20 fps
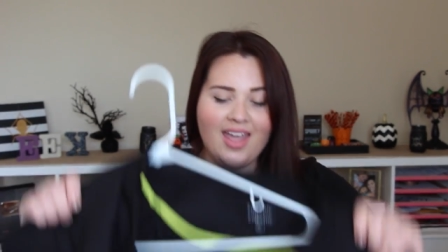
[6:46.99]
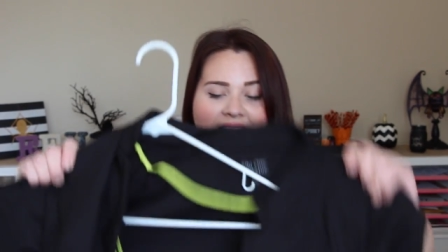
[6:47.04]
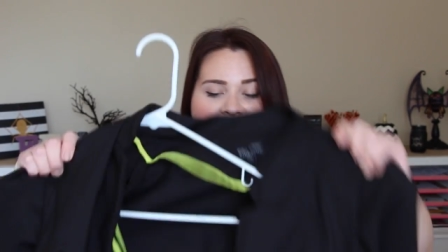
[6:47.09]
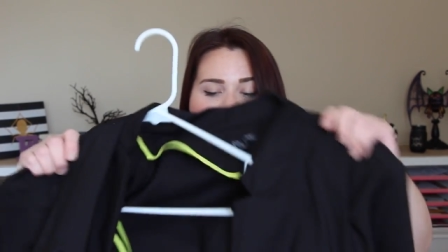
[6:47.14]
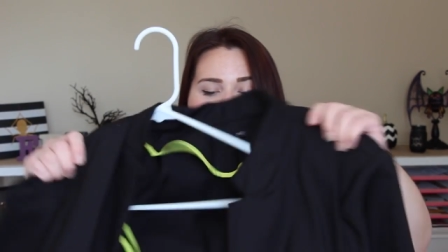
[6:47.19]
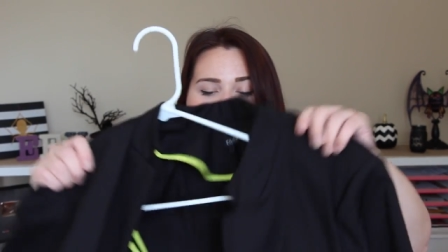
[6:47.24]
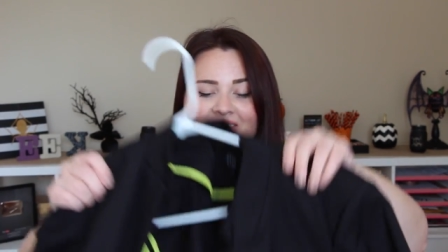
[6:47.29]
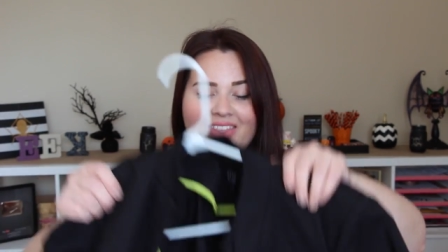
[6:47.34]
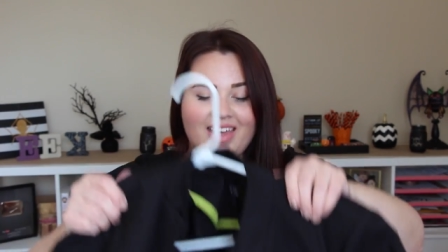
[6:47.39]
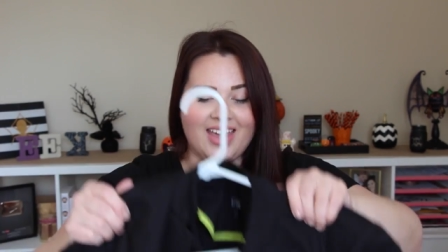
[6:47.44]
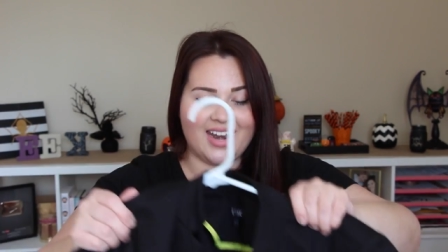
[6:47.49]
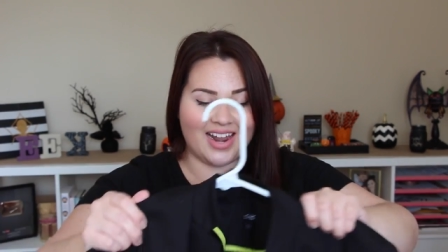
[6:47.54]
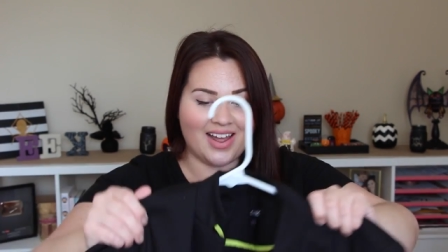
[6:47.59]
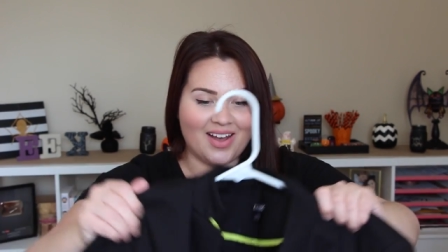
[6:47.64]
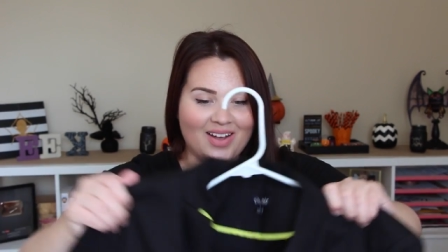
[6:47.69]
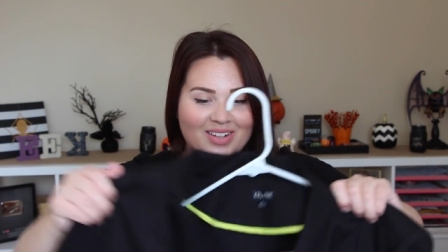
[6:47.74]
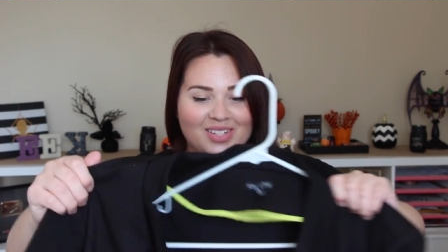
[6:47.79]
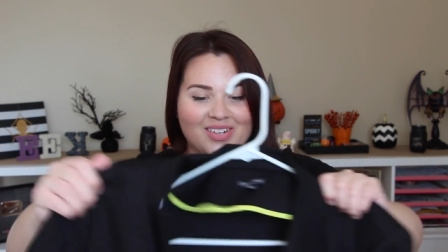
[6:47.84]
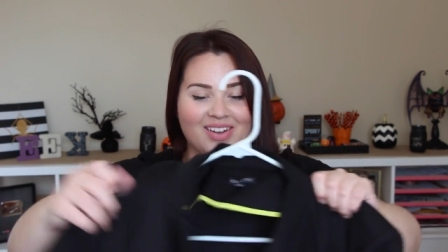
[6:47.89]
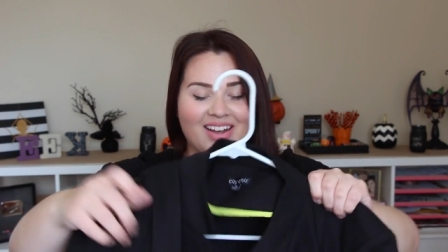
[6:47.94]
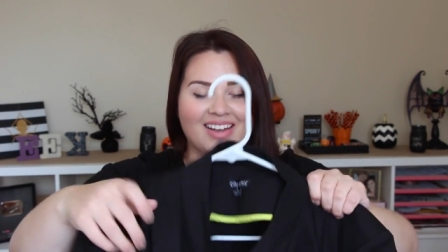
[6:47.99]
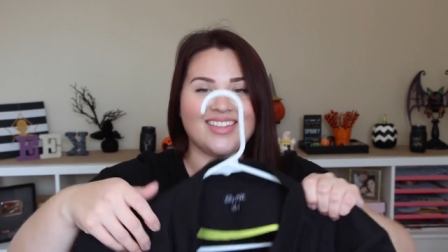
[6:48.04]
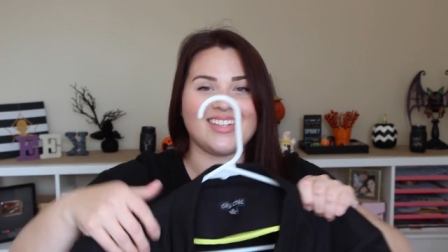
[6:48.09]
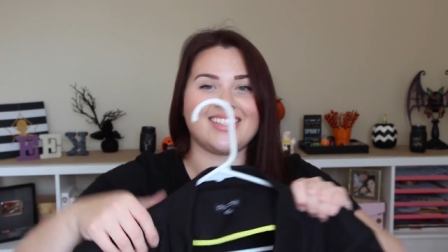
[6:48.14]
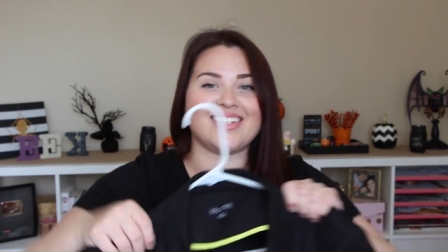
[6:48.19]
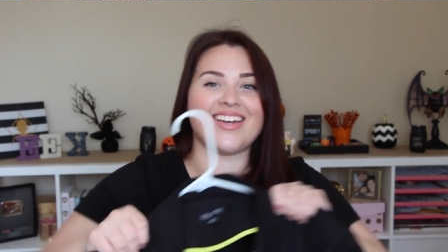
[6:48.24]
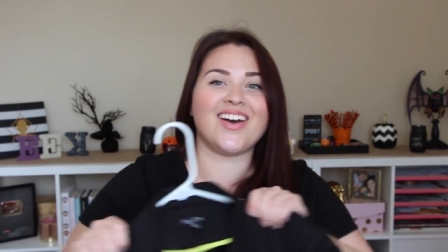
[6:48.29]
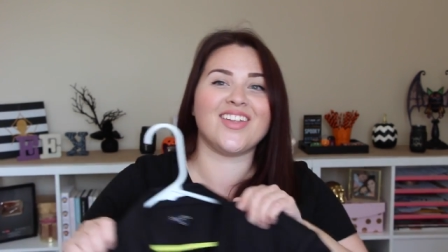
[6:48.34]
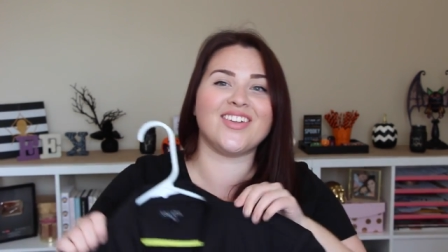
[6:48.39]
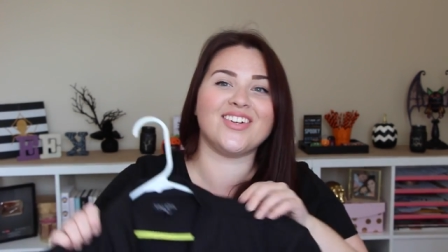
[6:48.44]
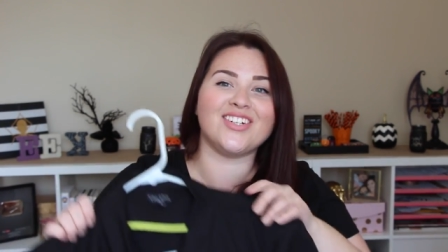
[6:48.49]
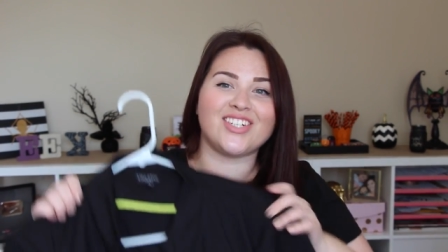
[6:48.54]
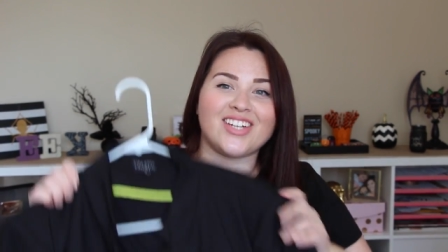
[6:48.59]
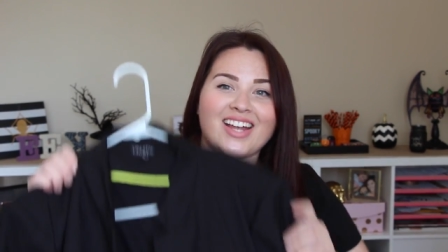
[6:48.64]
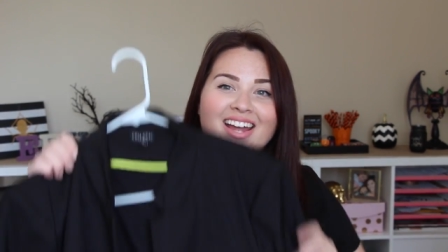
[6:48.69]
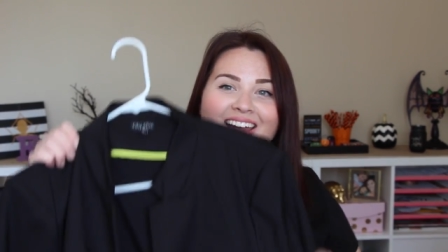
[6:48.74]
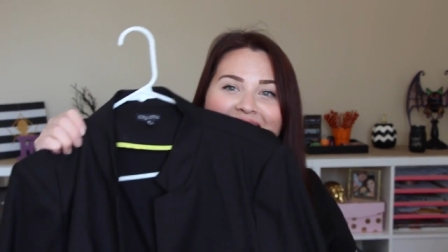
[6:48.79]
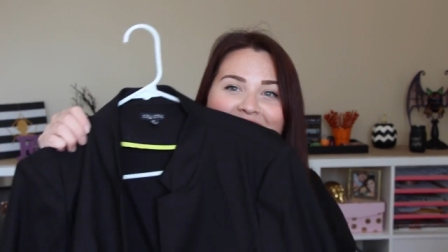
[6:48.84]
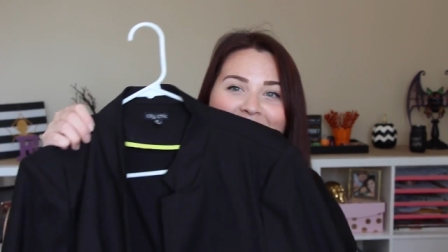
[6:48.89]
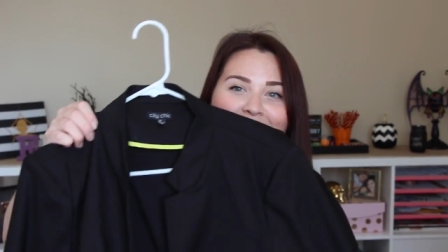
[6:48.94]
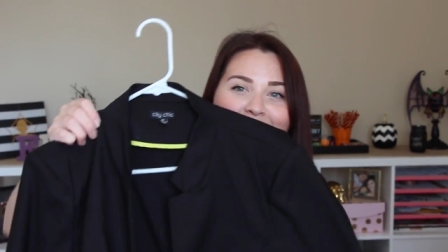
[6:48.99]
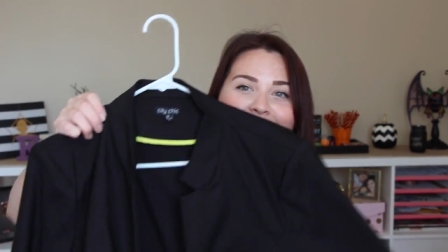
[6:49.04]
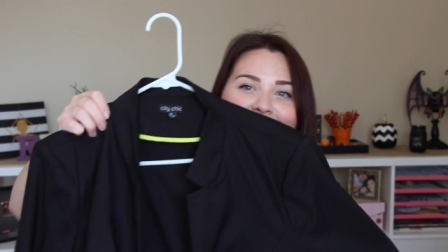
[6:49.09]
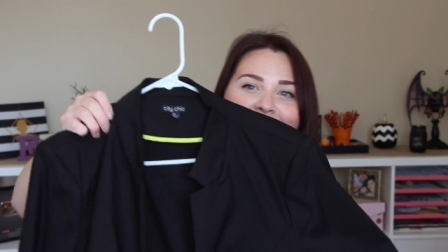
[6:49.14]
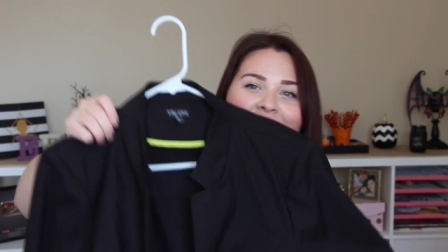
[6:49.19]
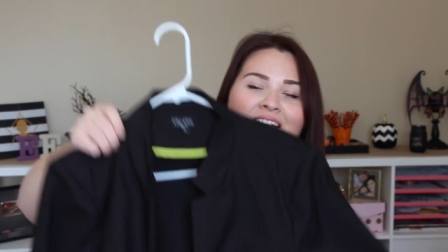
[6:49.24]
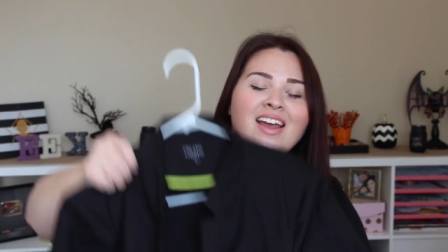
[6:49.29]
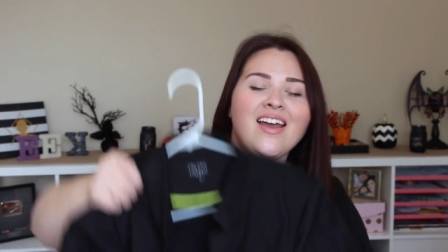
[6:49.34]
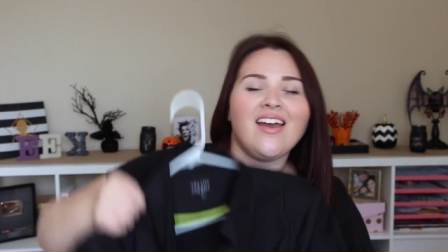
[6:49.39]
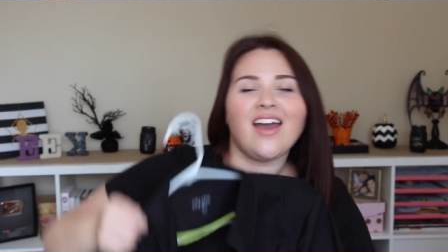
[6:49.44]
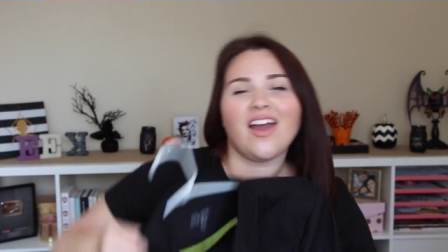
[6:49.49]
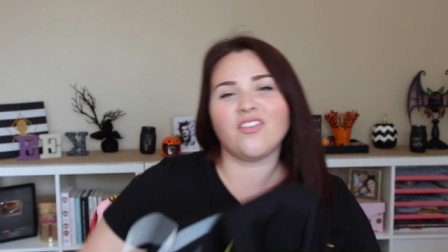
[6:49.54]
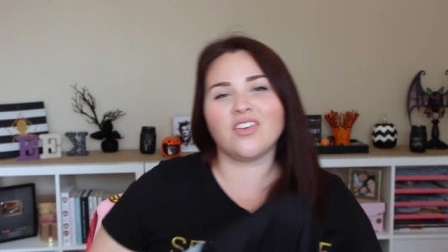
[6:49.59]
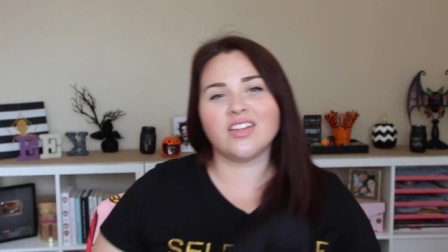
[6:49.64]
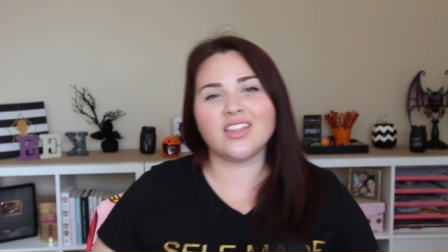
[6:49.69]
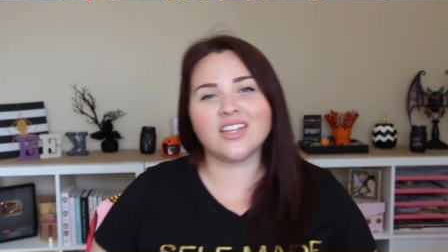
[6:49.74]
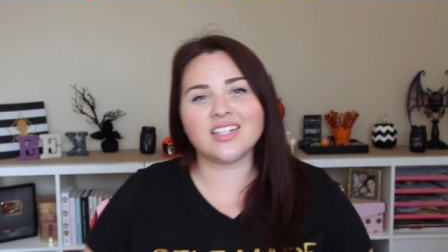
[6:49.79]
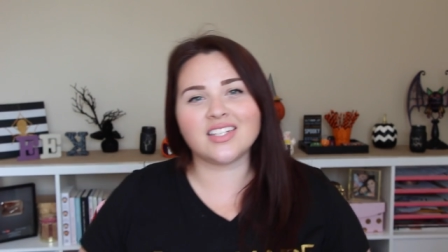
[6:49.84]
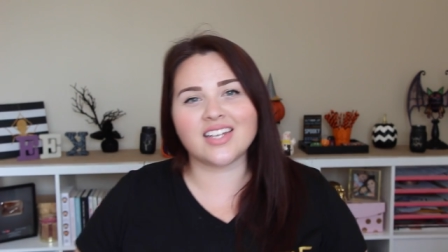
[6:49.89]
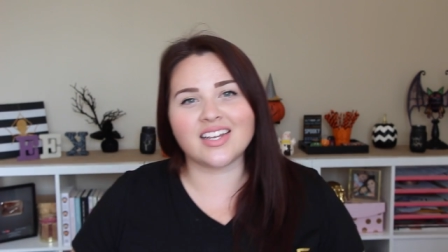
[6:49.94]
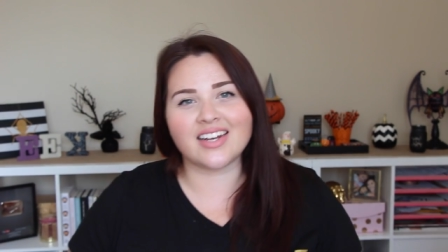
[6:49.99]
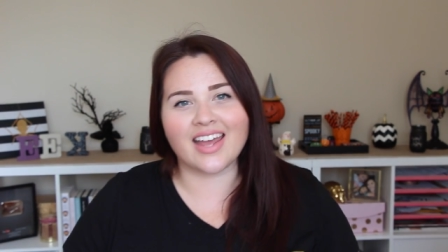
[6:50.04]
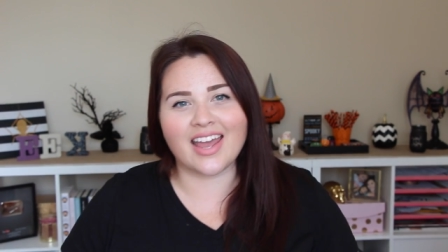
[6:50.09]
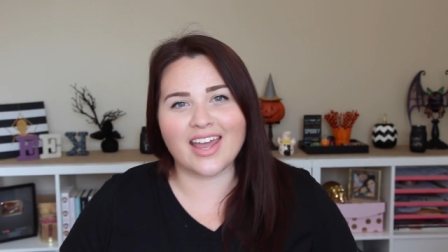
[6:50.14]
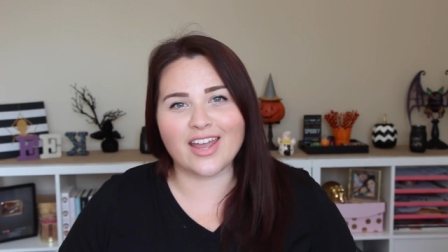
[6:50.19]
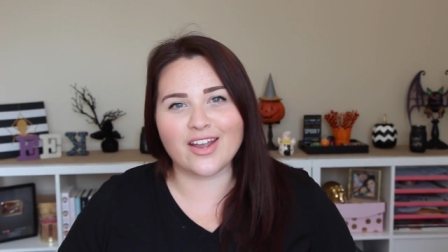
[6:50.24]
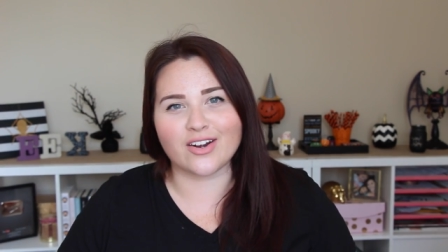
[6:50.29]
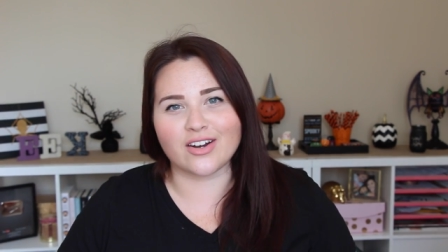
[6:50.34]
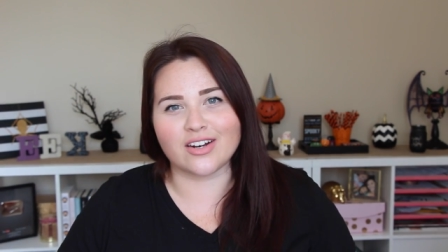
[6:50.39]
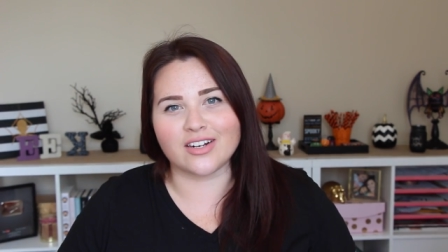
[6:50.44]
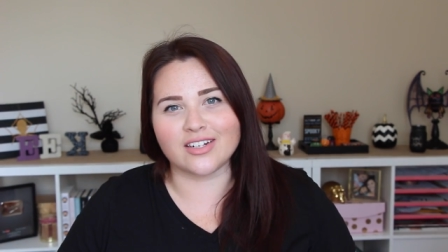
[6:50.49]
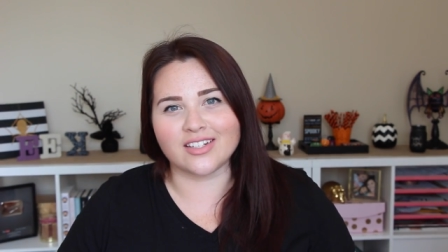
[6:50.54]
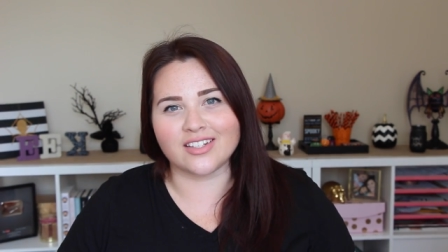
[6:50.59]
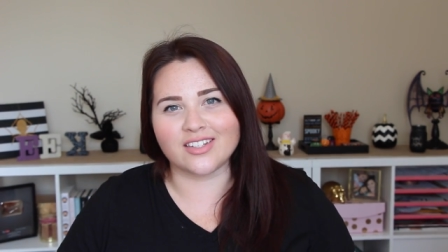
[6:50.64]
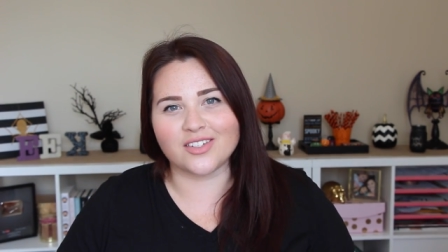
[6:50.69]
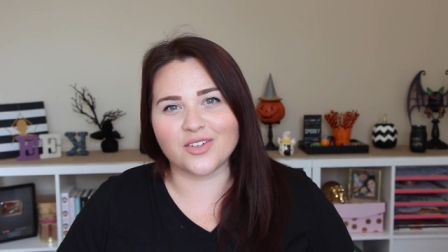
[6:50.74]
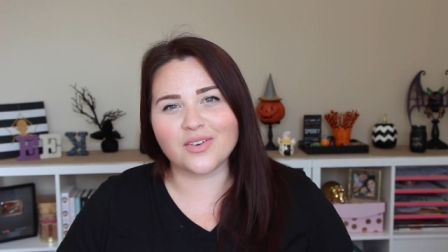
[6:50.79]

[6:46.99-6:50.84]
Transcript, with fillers: And then I also got this other jacket, which everything's on hangers.